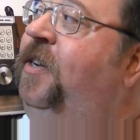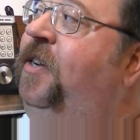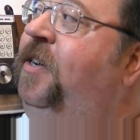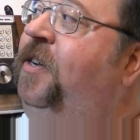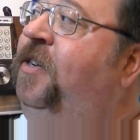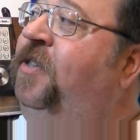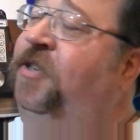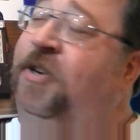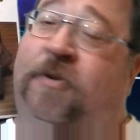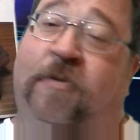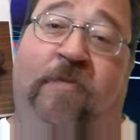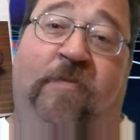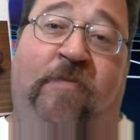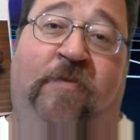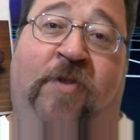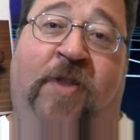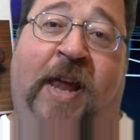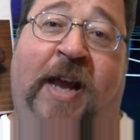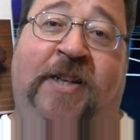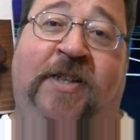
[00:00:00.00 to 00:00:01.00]
So
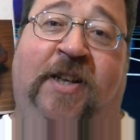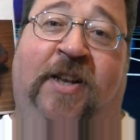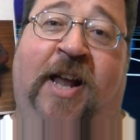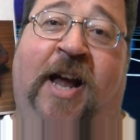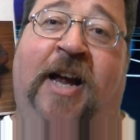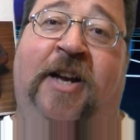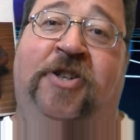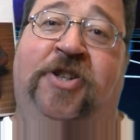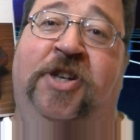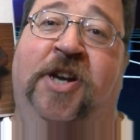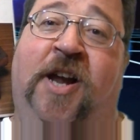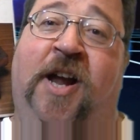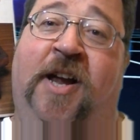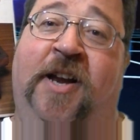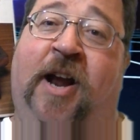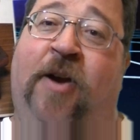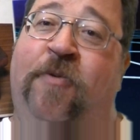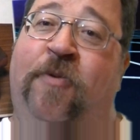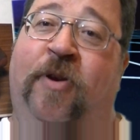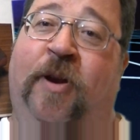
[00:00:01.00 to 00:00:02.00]
thanks a lot, John.
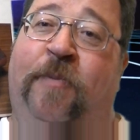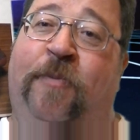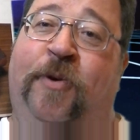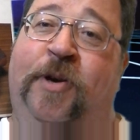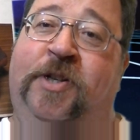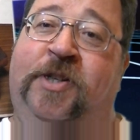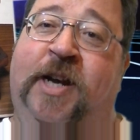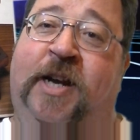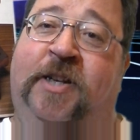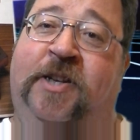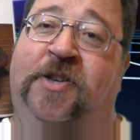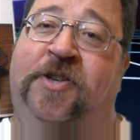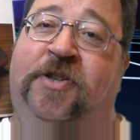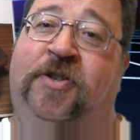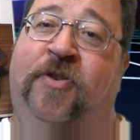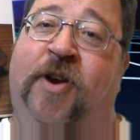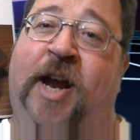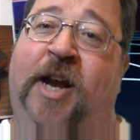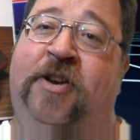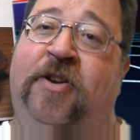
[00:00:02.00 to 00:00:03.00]
I really appreciate this
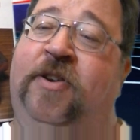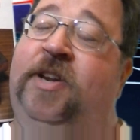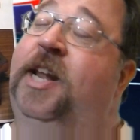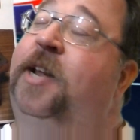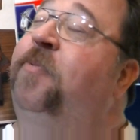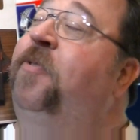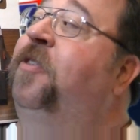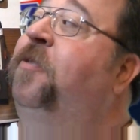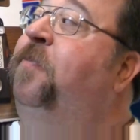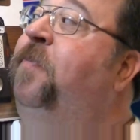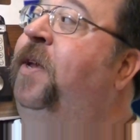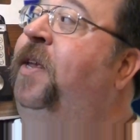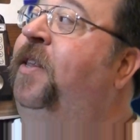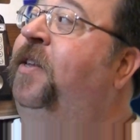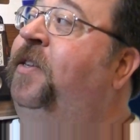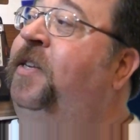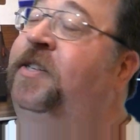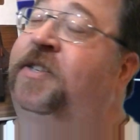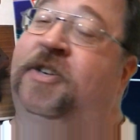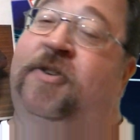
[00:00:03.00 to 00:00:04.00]
trade you did with me.
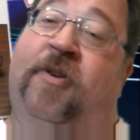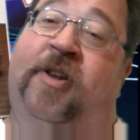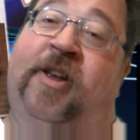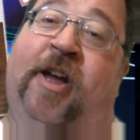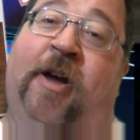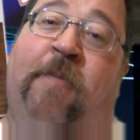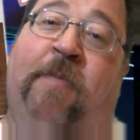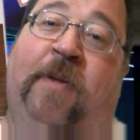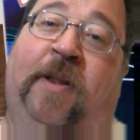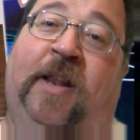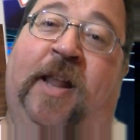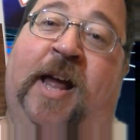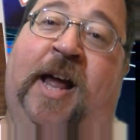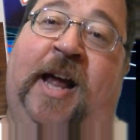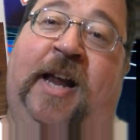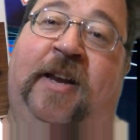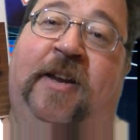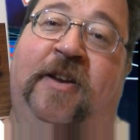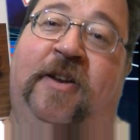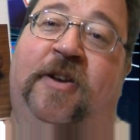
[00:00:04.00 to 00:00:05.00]
This is going to help a
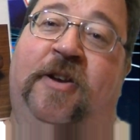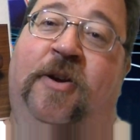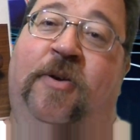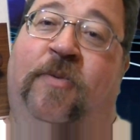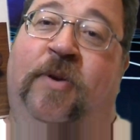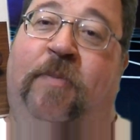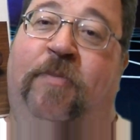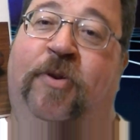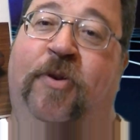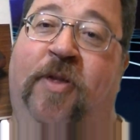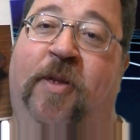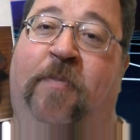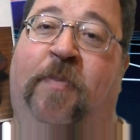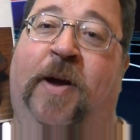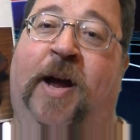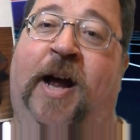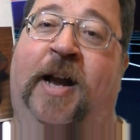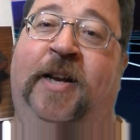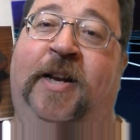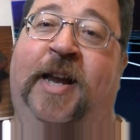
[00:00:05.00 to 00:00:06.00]
lot when I'm doing the
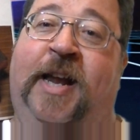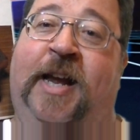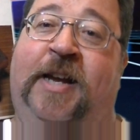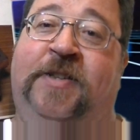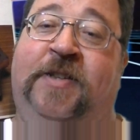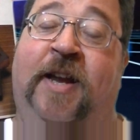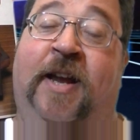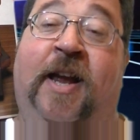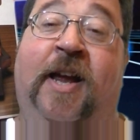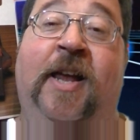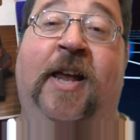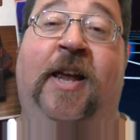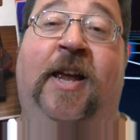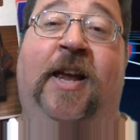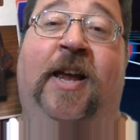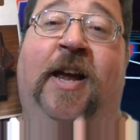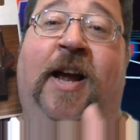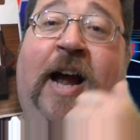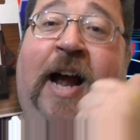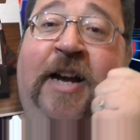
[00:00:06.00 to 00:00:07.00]
podcast.
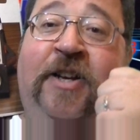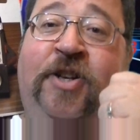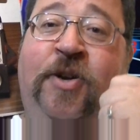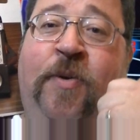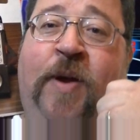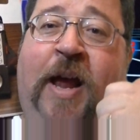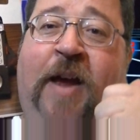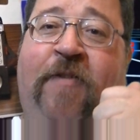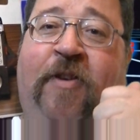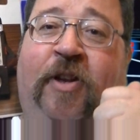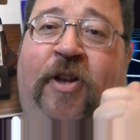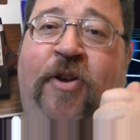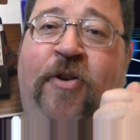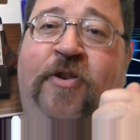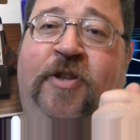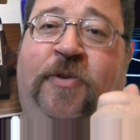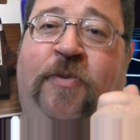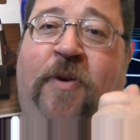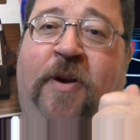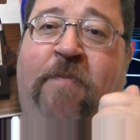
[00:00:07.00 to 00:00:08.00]
I do have a
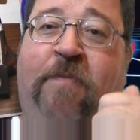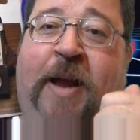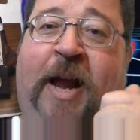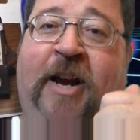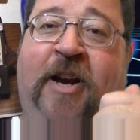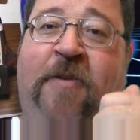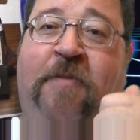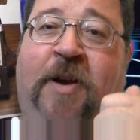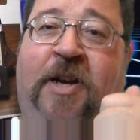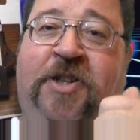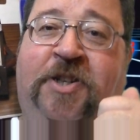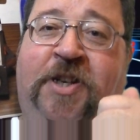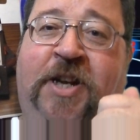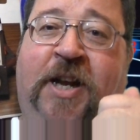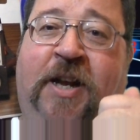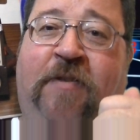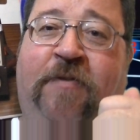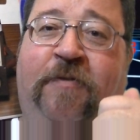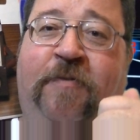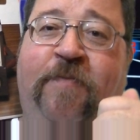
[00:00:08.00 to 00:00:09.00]
loose one back on my
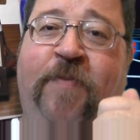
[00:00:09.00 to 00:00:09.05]
shelf,